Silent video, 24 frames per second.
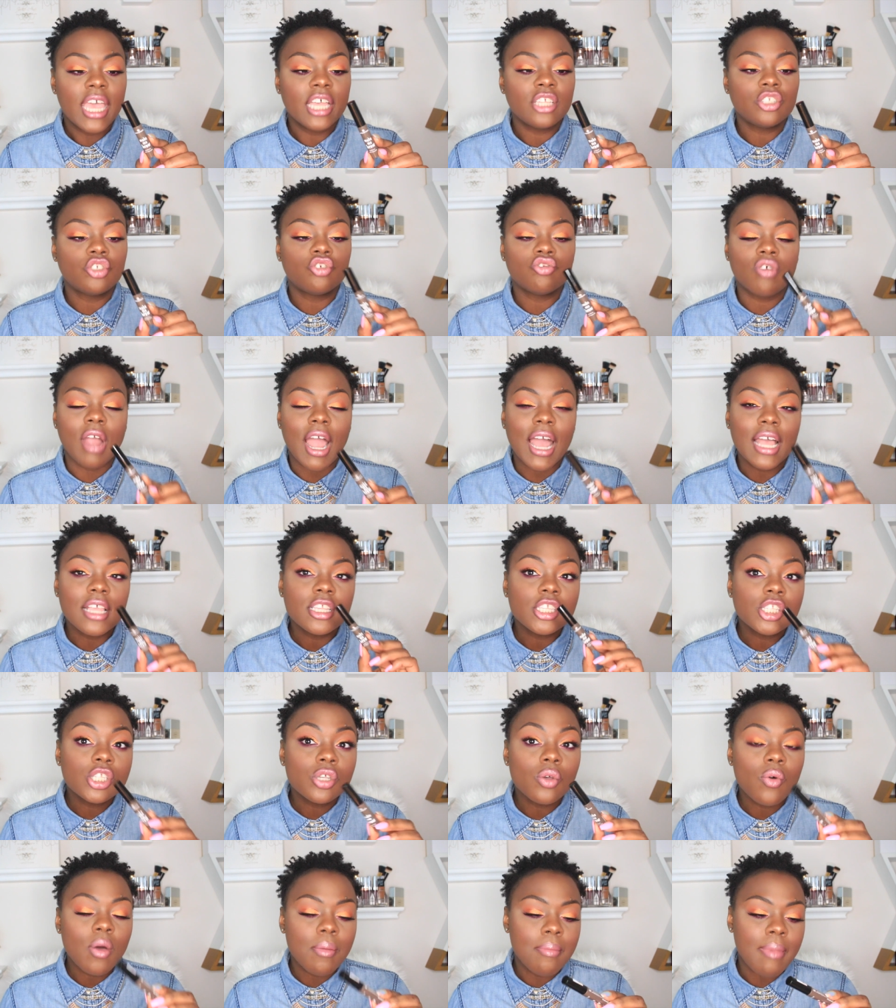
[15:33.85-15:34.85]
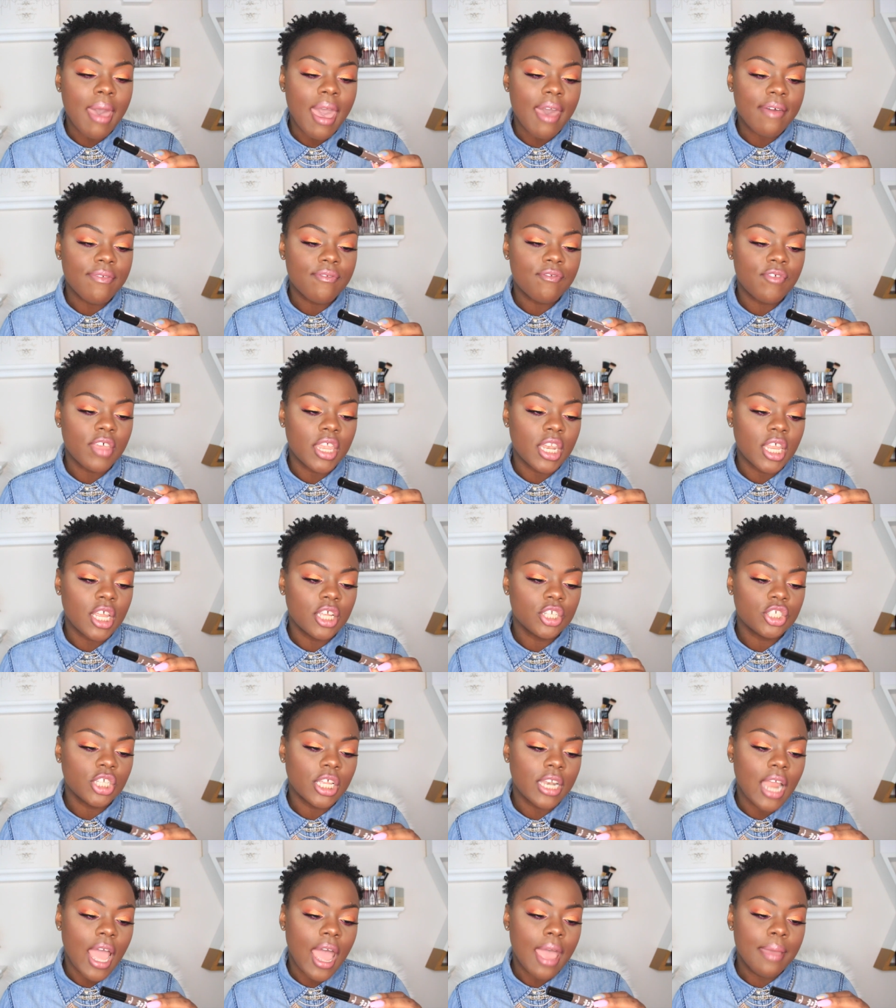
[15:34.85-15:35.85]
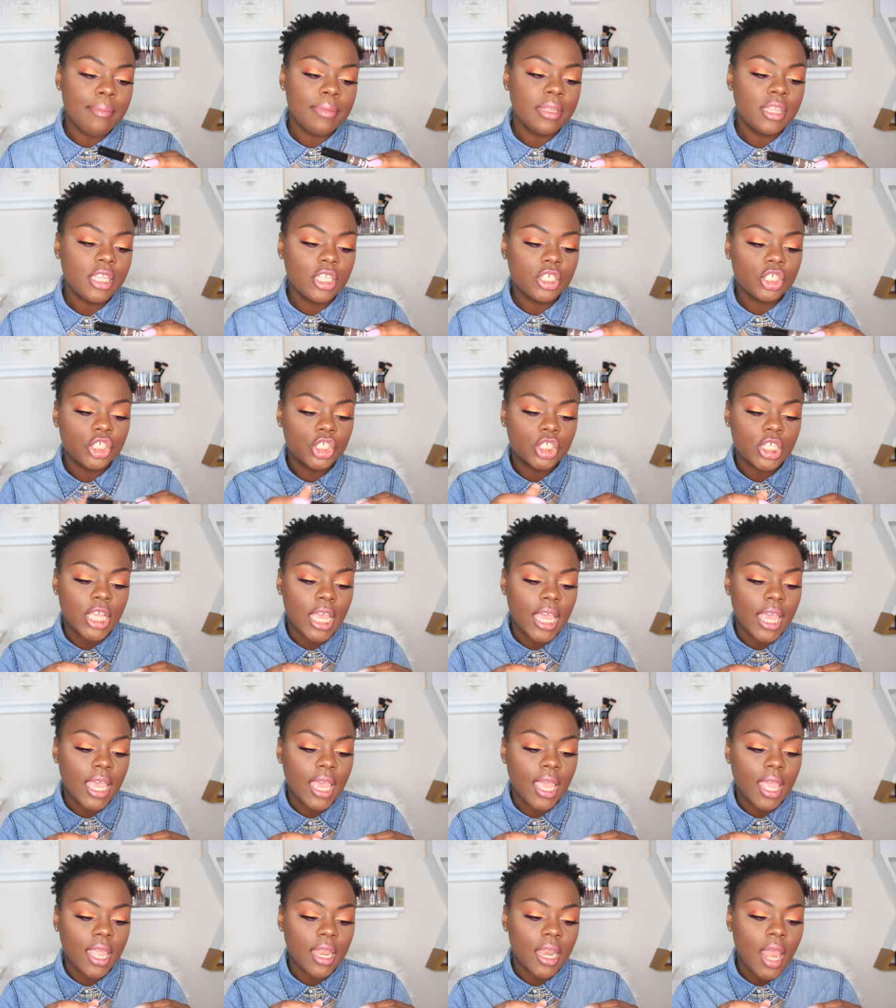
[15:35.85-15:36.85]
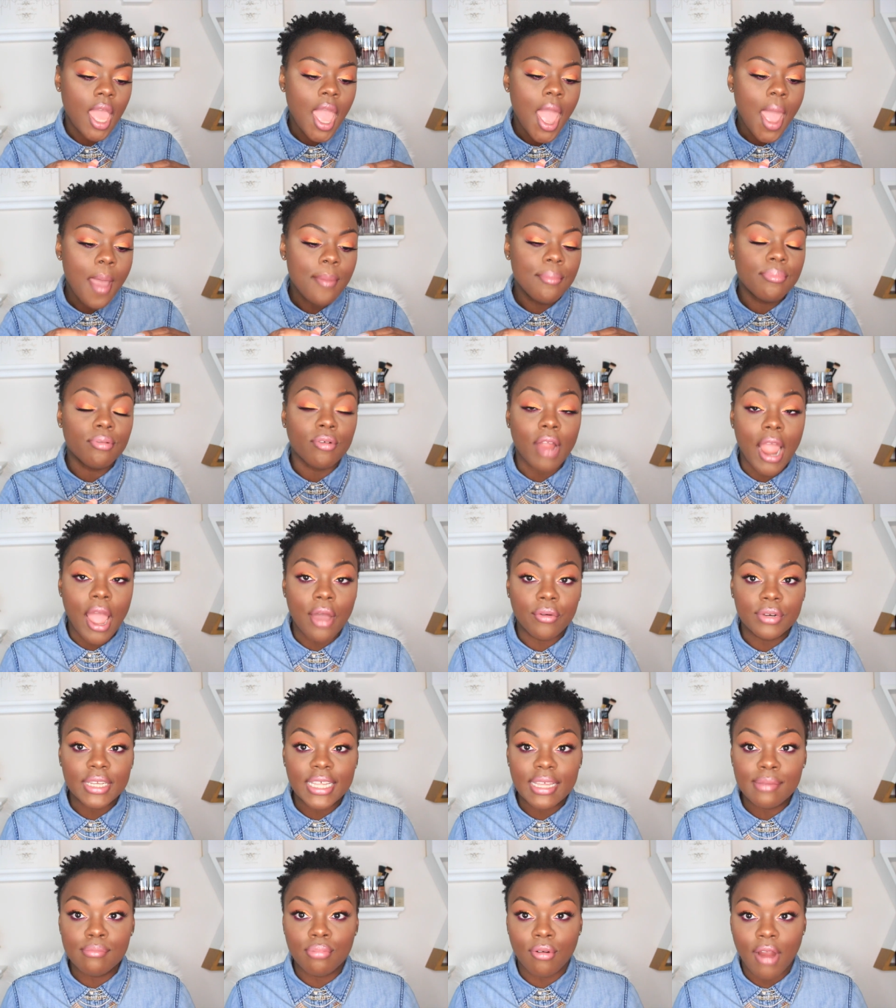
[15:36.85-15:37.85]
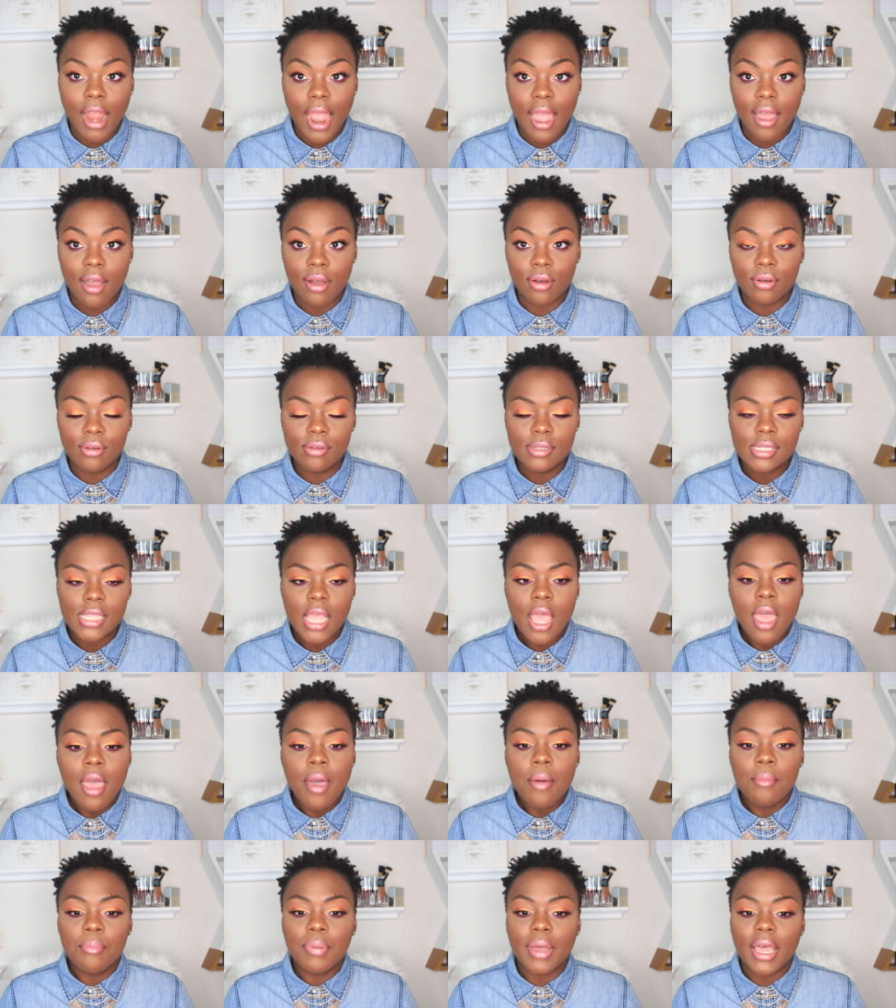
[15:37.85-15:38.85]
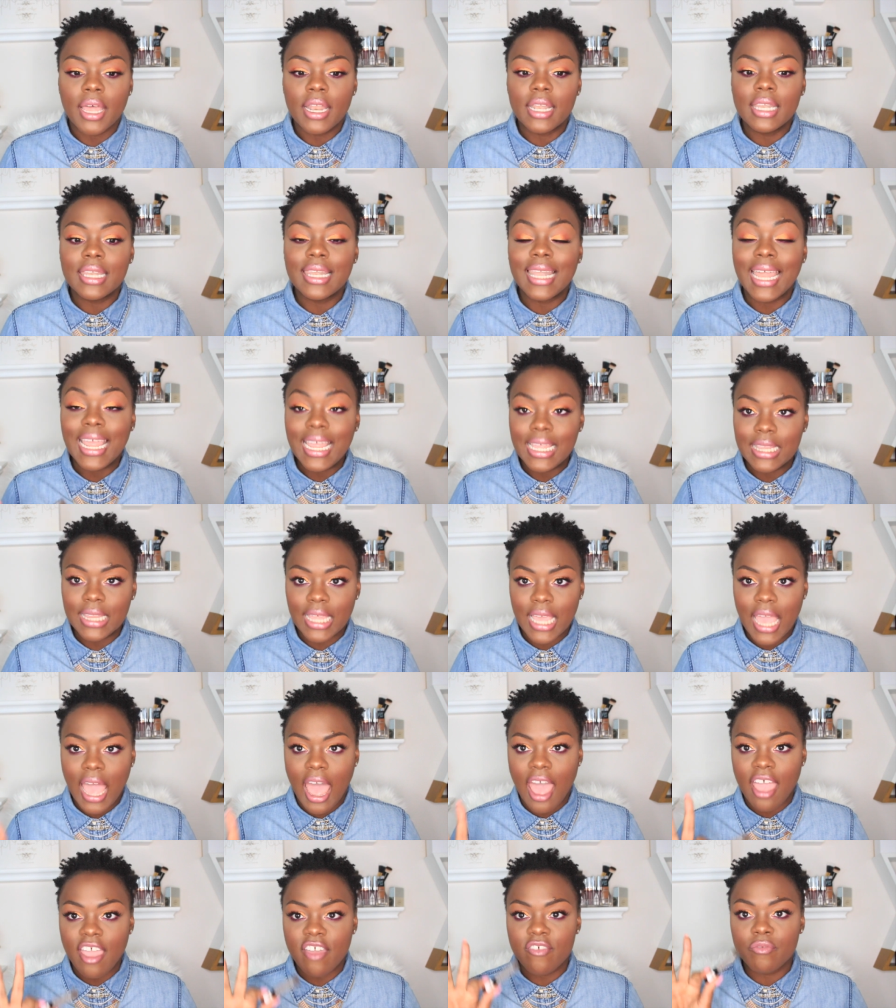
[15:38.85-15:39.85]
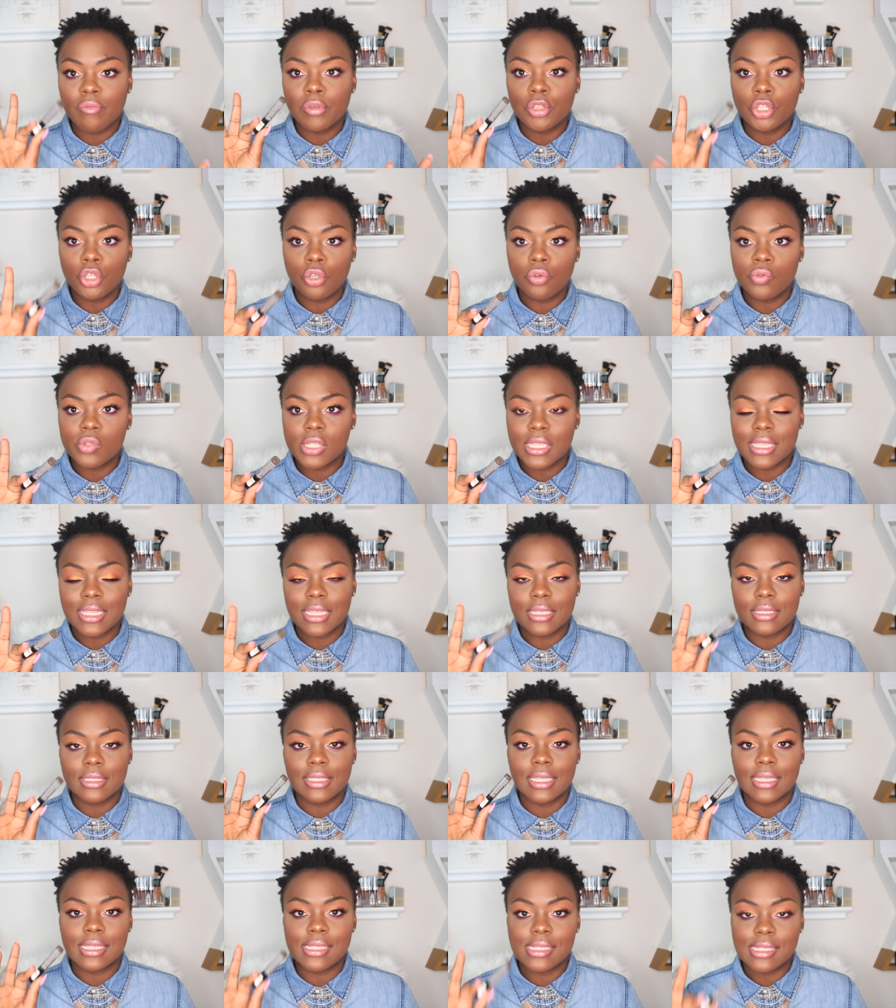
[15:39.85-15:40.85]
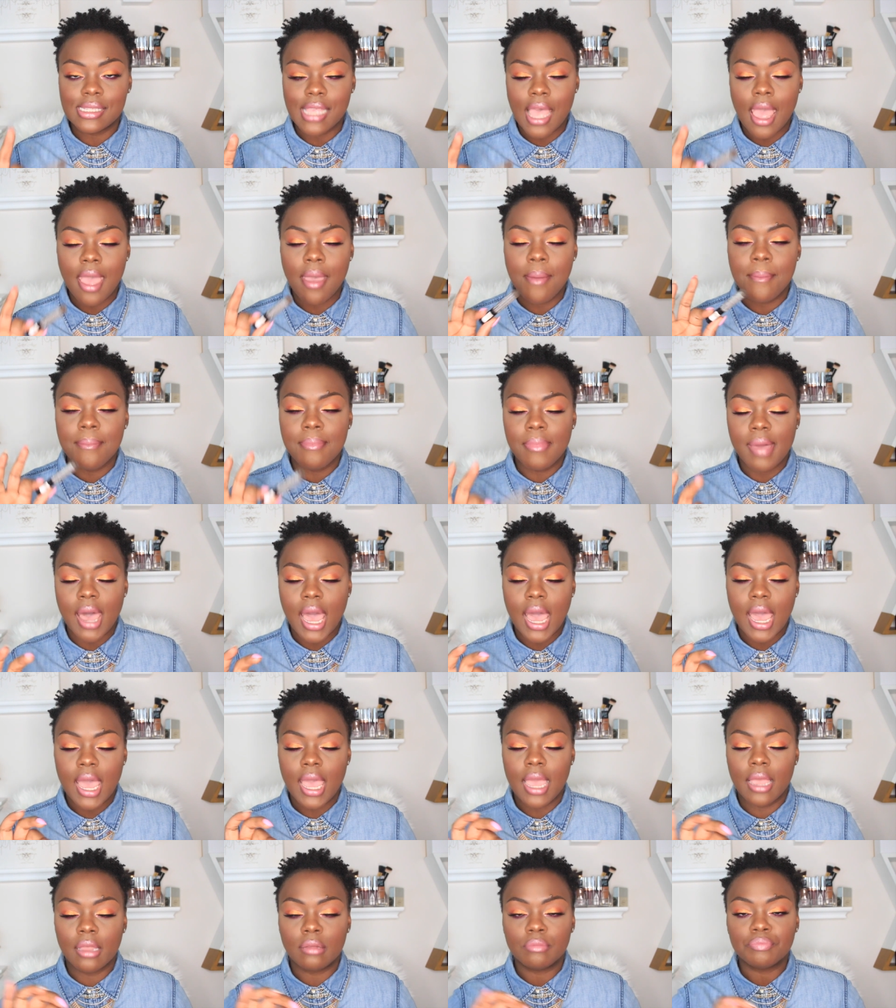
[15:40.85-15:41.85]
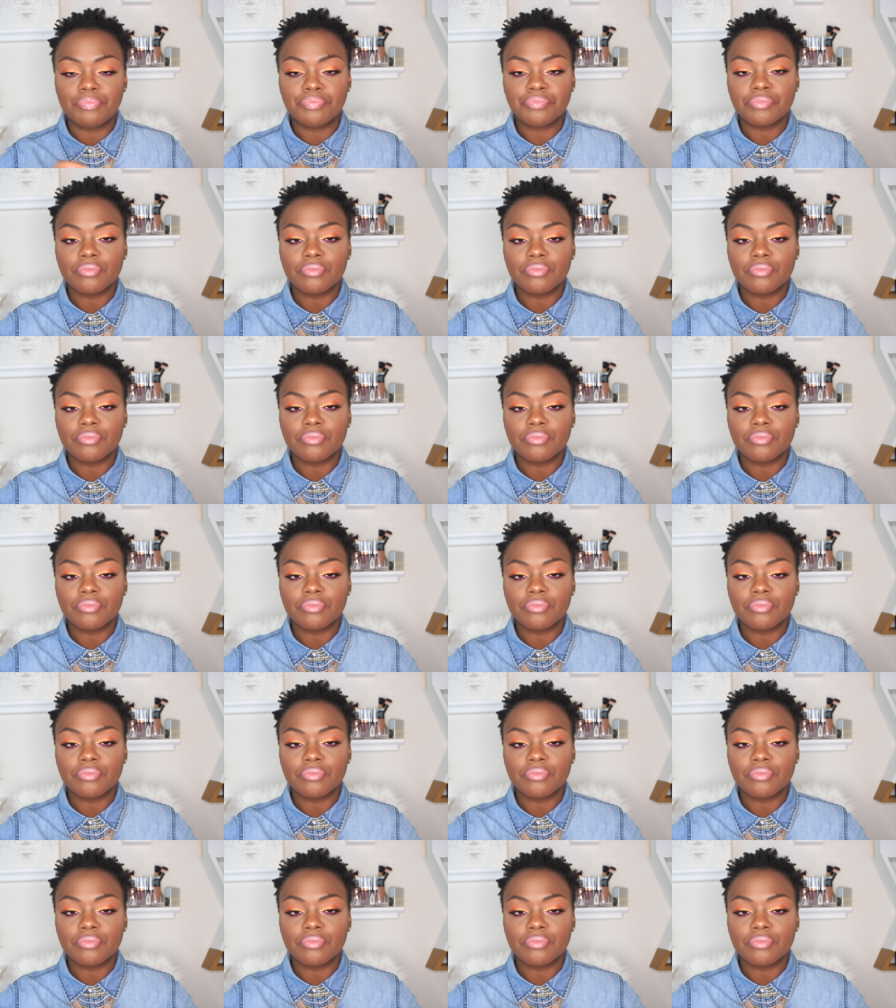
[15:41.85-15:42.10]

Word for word: It dries to a matte finish, and I'm in the shade Brownie Brows. But lately, I have been using this to set my